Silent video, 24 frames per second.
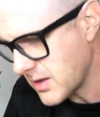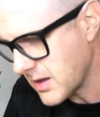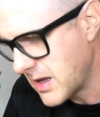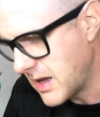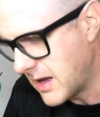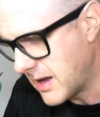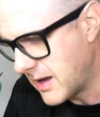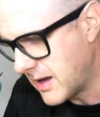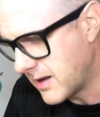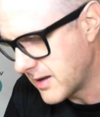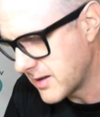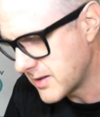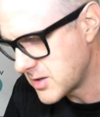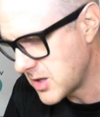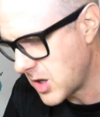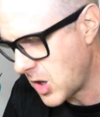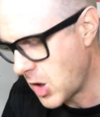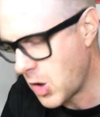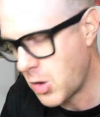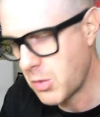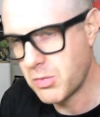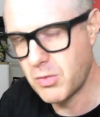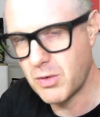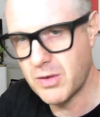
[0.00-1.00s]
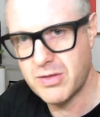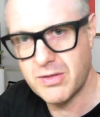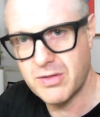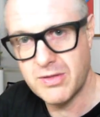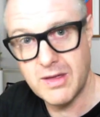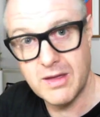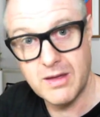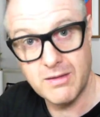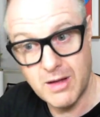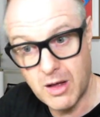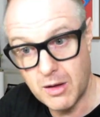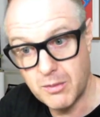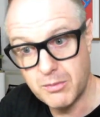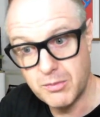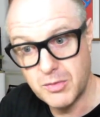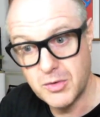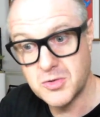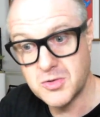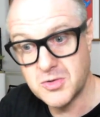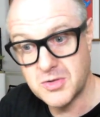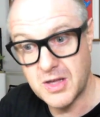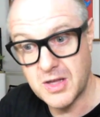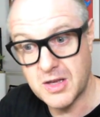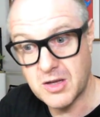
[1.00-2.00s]
to help
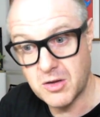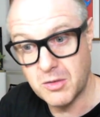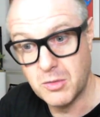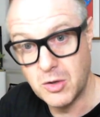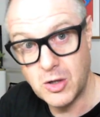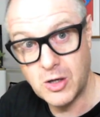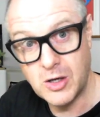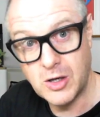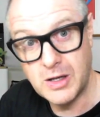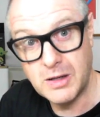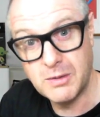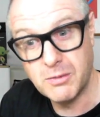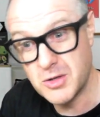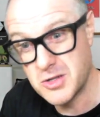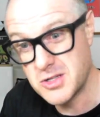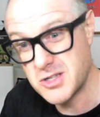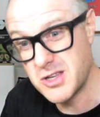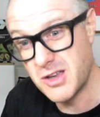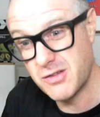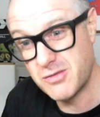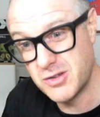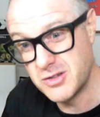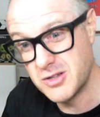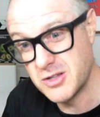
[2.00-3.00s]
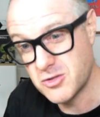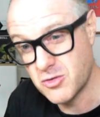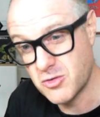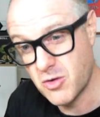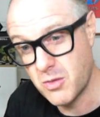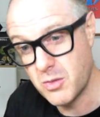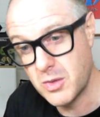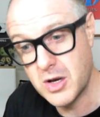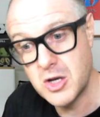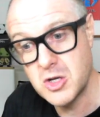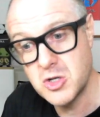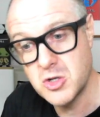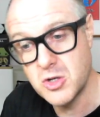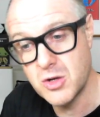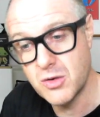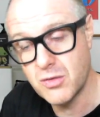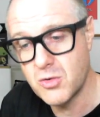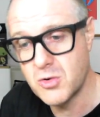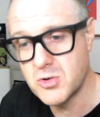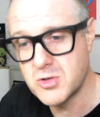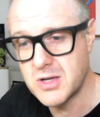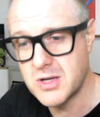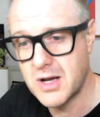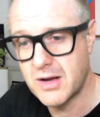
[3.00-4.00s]
boost their community, which suffered discrimination, of
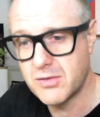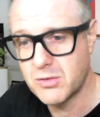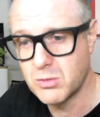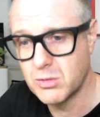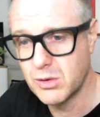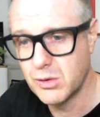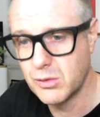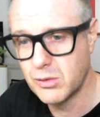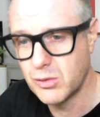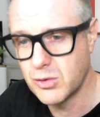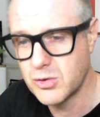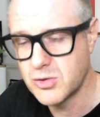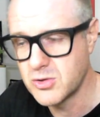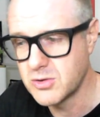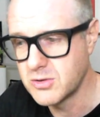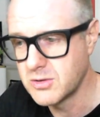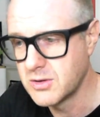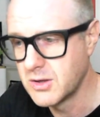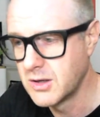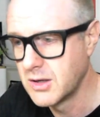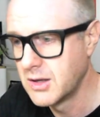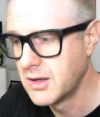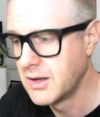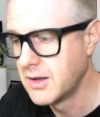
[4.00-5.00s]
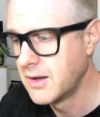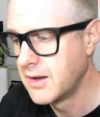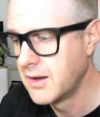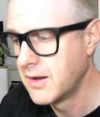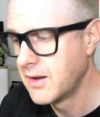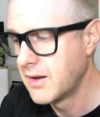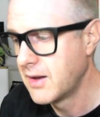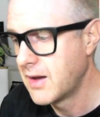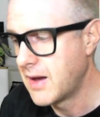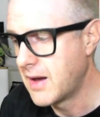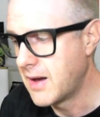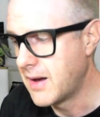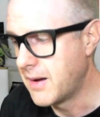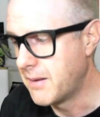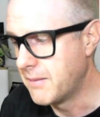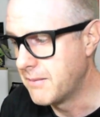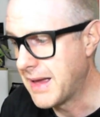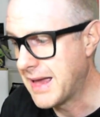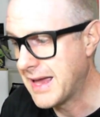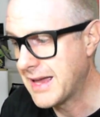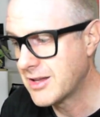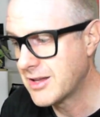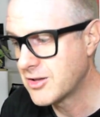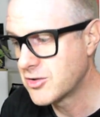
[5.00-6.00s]
course, after World War II,
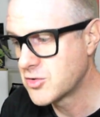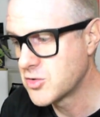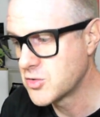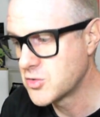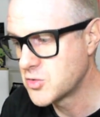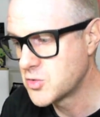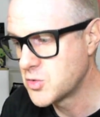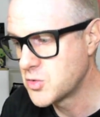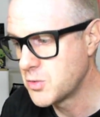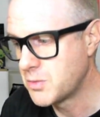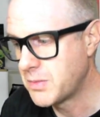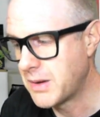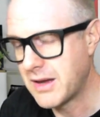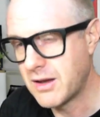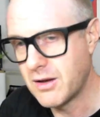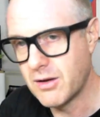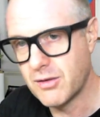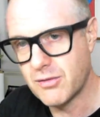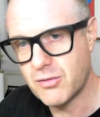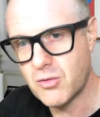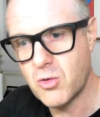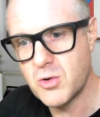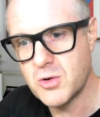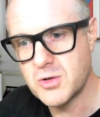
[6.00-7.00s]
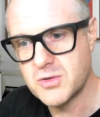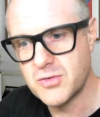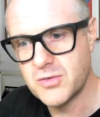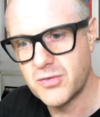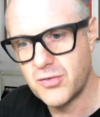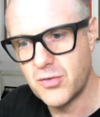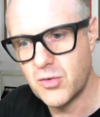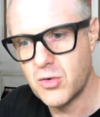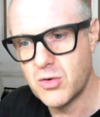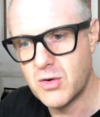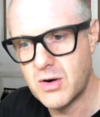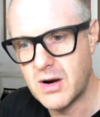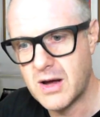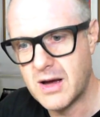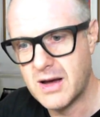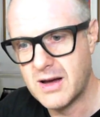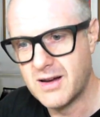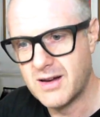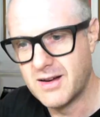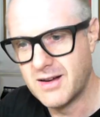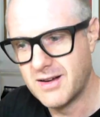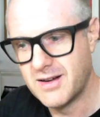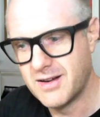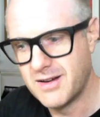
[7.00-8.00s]
and to pay, of course, for
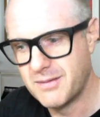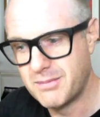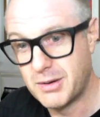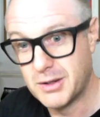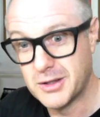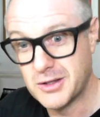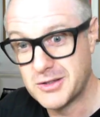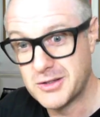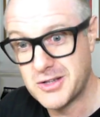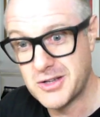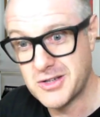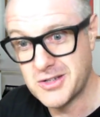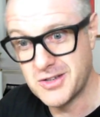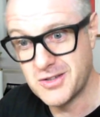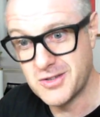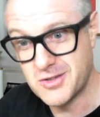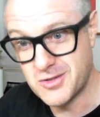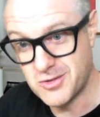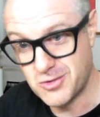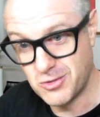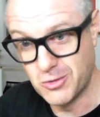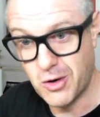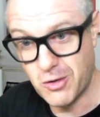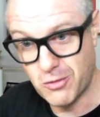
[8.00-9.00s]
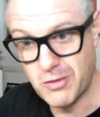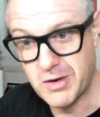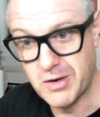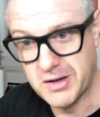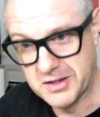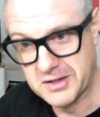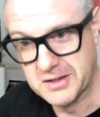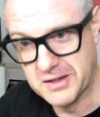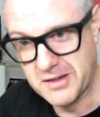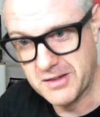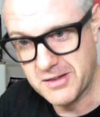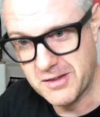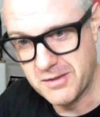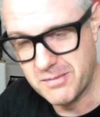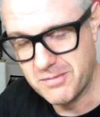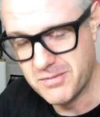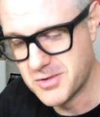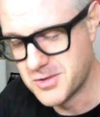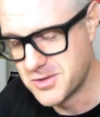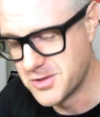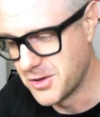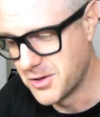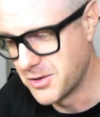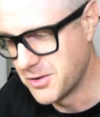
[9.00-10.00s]
politicians to not regulate them.
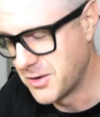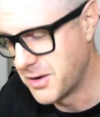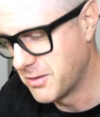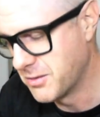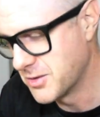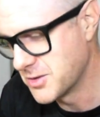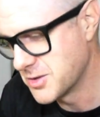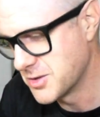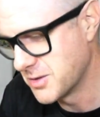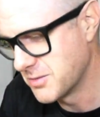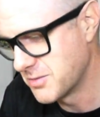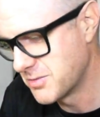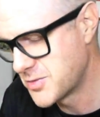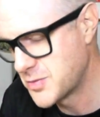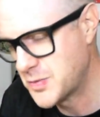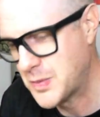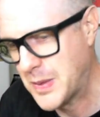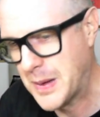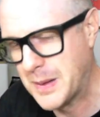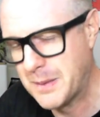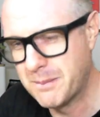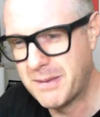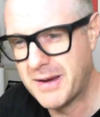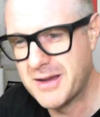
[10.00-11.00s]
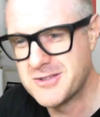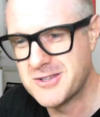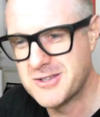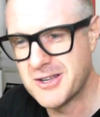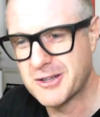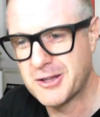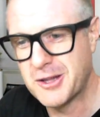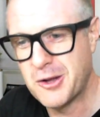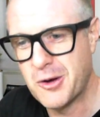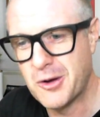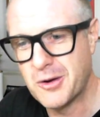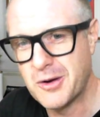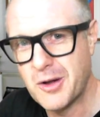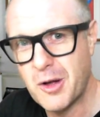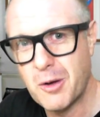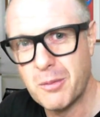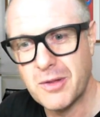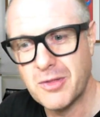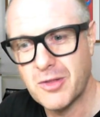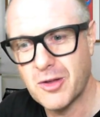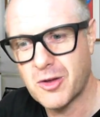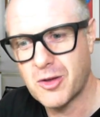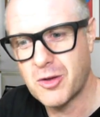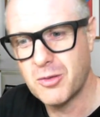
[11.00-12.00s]
So it was spent basically on
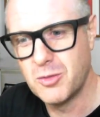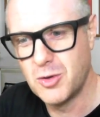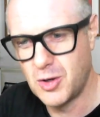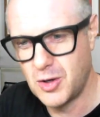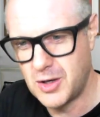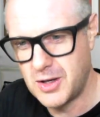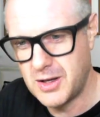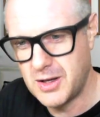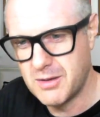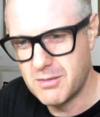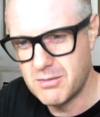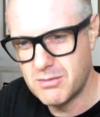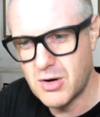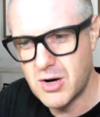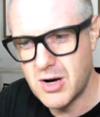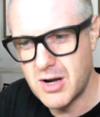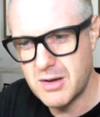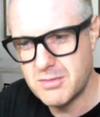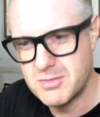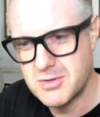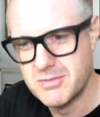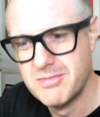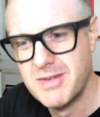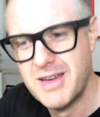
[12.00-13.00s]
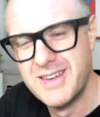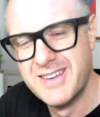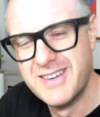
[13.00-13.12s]
helping the community in bribes,